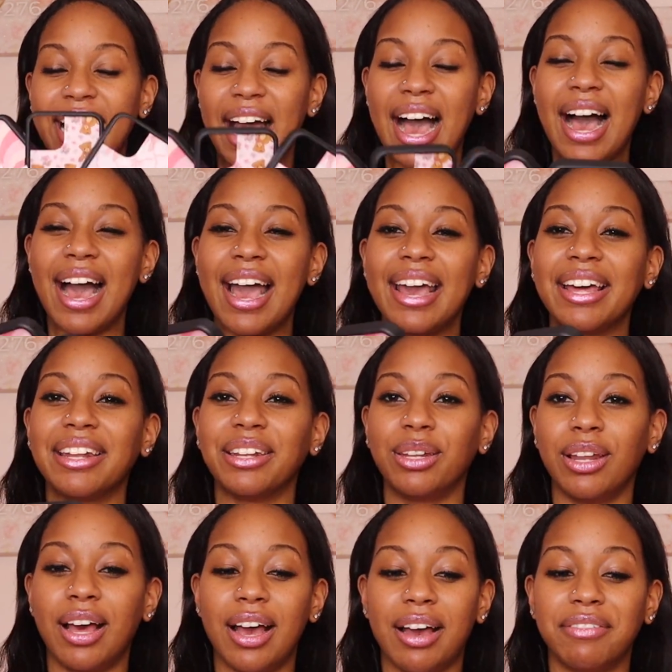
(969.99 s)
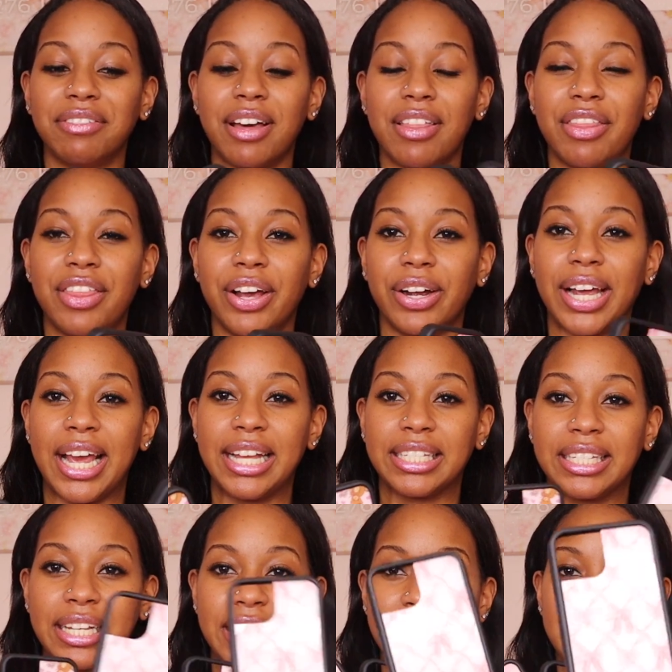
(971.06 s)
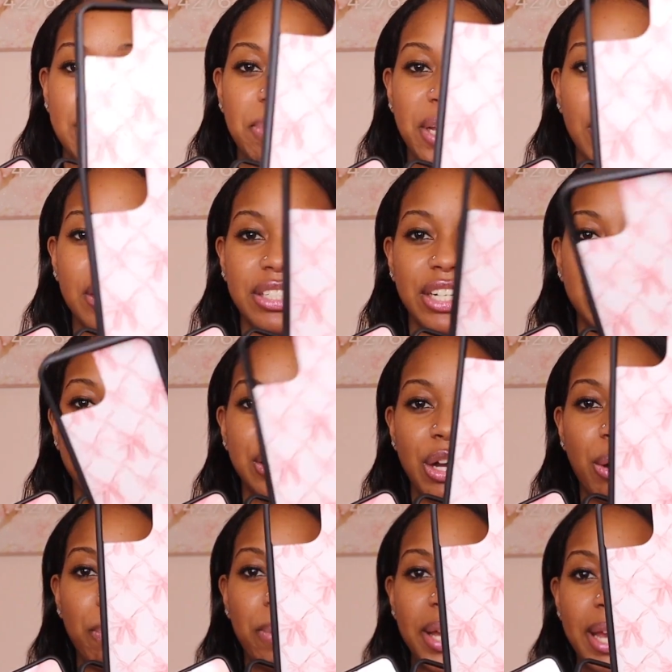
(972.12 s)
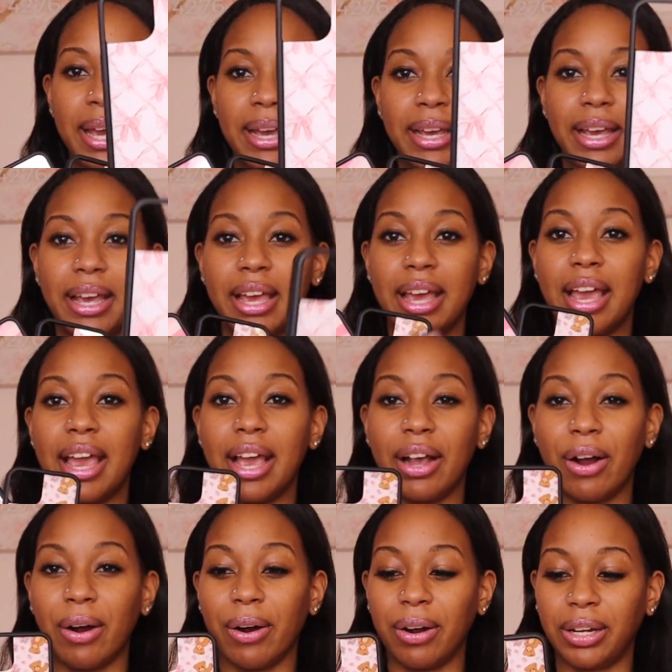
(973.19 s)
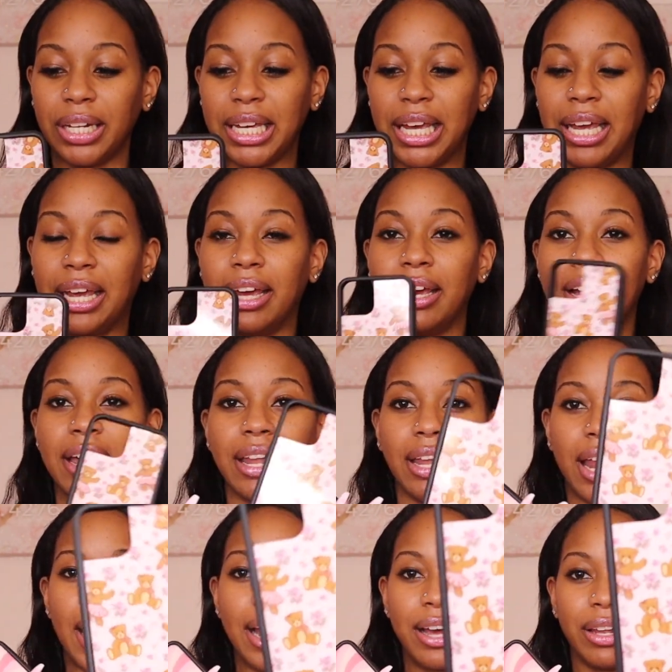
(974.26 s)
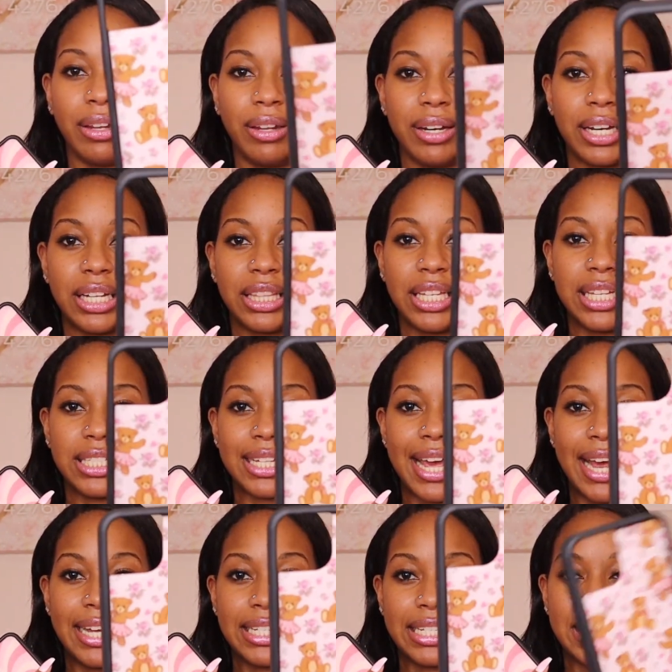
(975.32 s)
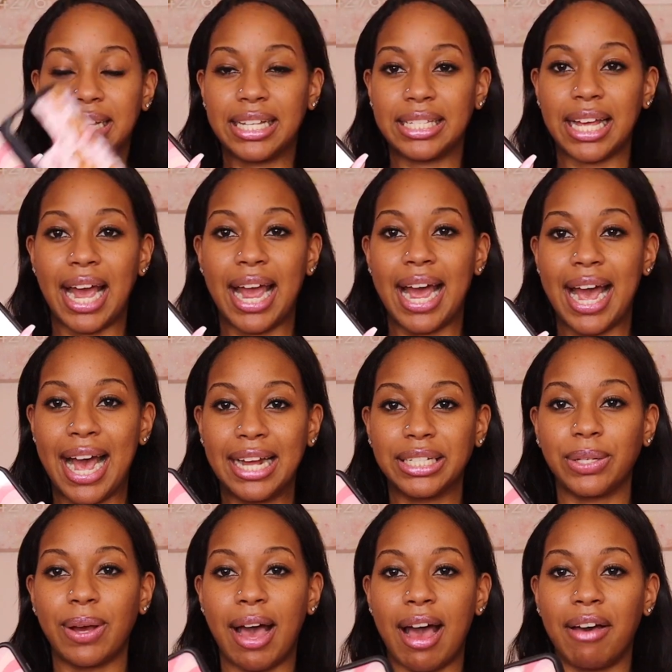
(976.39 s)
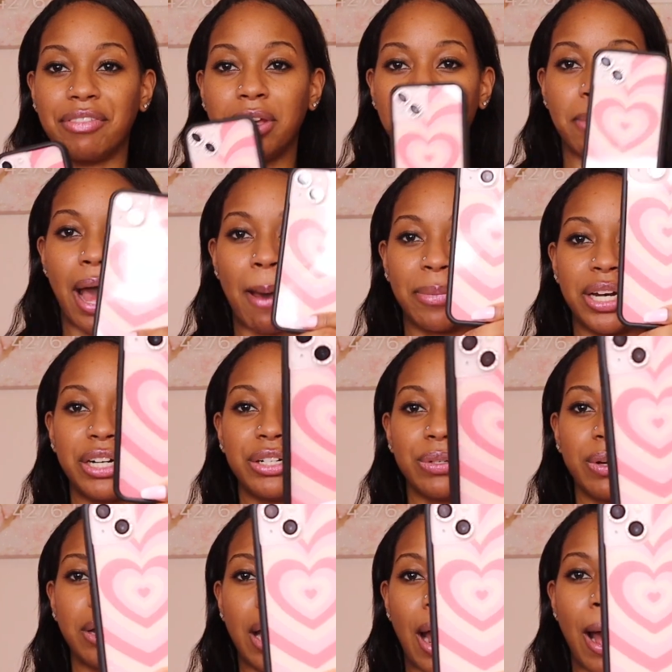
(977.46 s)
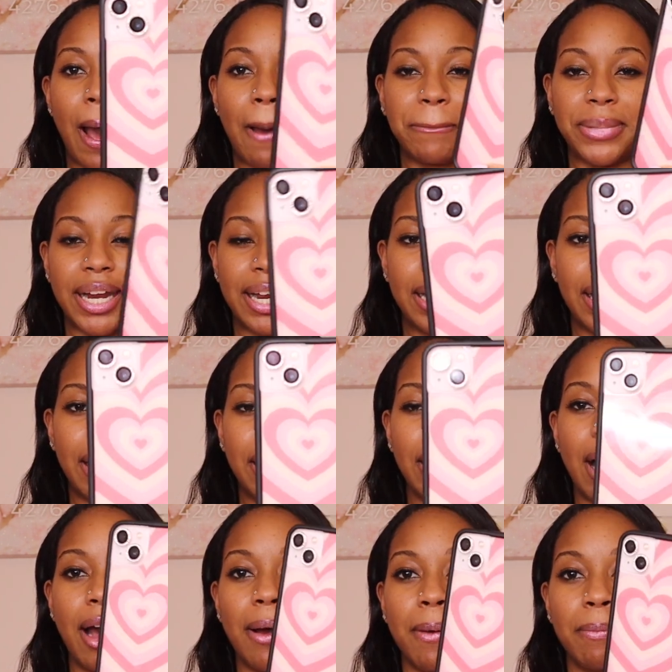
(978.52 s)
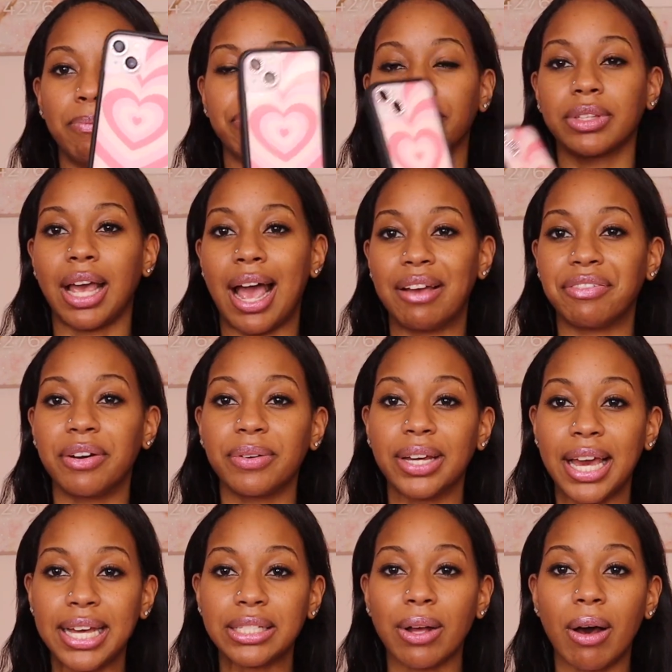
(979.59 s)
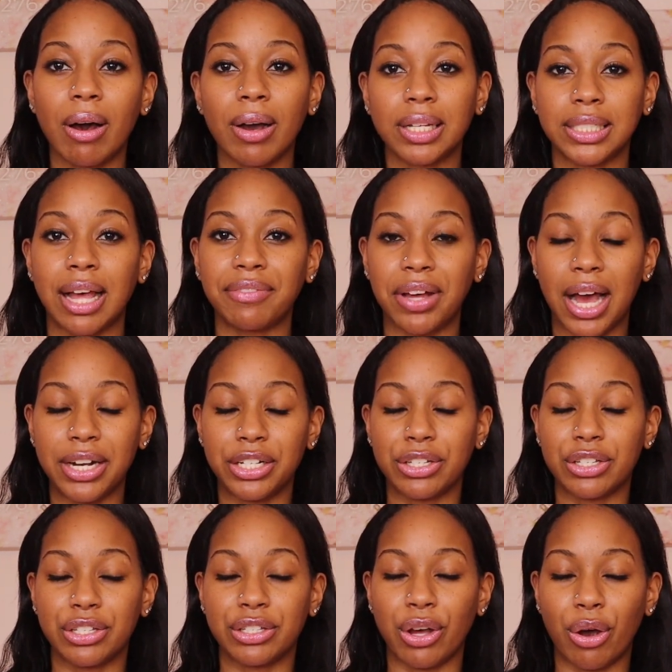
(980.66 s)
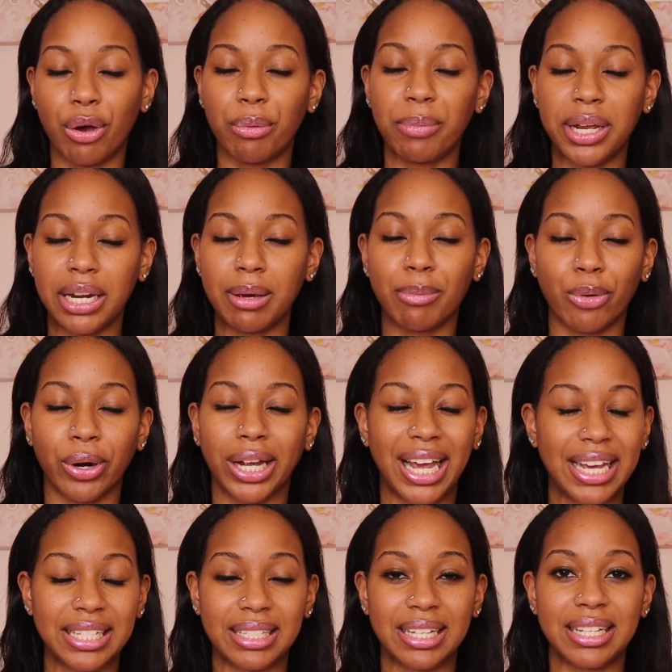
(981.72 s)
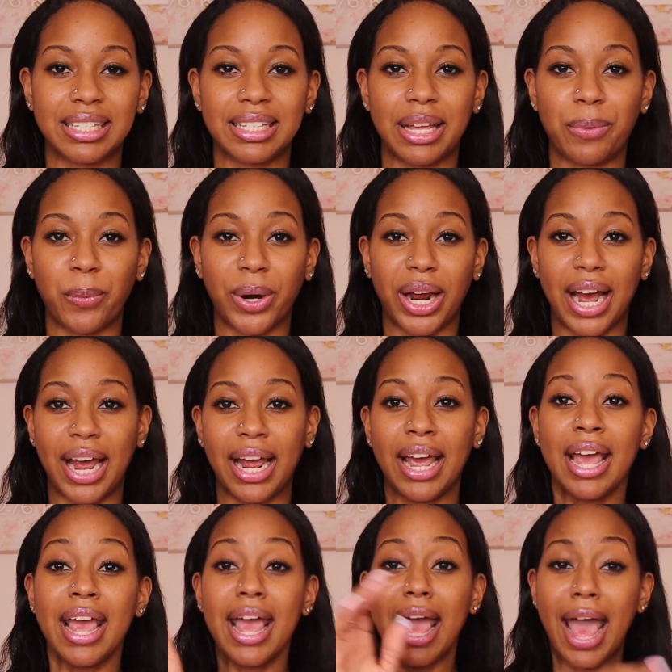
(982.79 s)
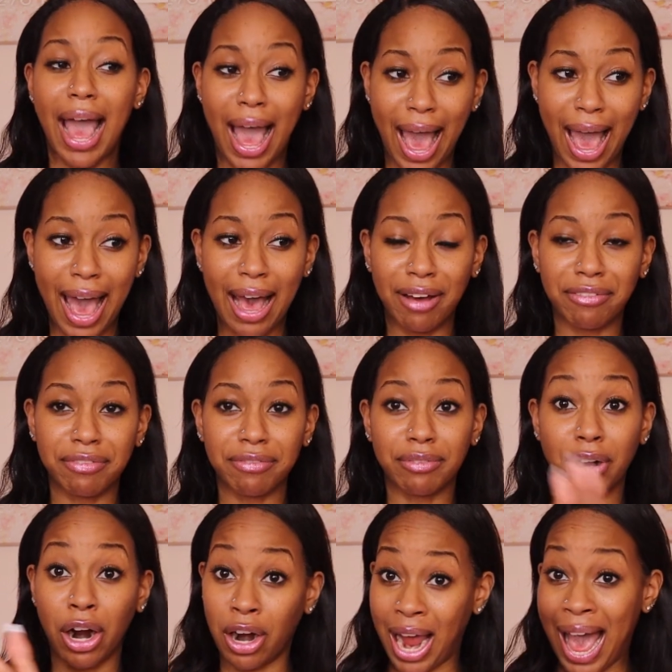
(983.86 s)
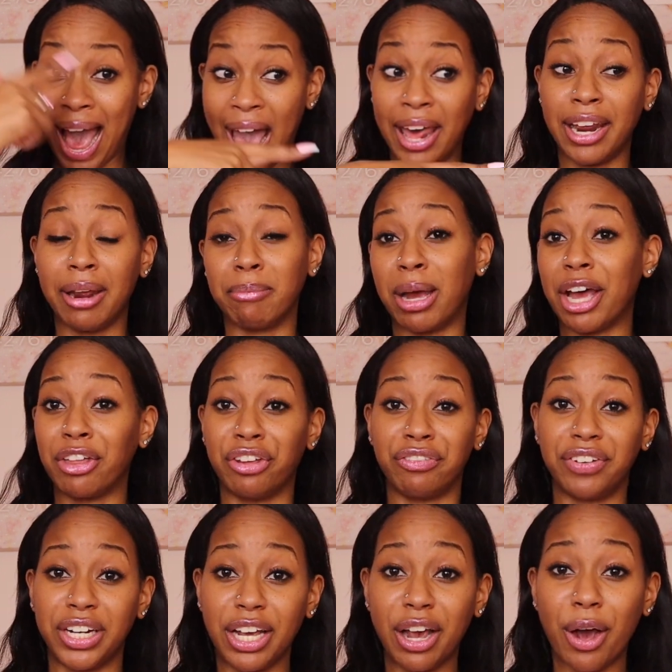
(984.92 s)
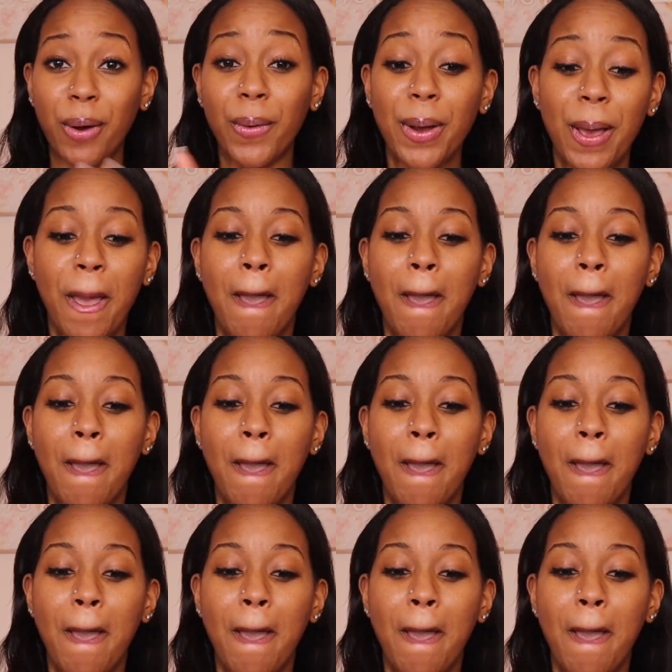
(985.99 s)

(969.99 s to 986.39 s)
I love their cases because they're so pink and girly. Like, look at these cases. I had to have them. I'm gonna do an updated iPhone case haul because I've gotten so many more cases than what I have or had in my other video.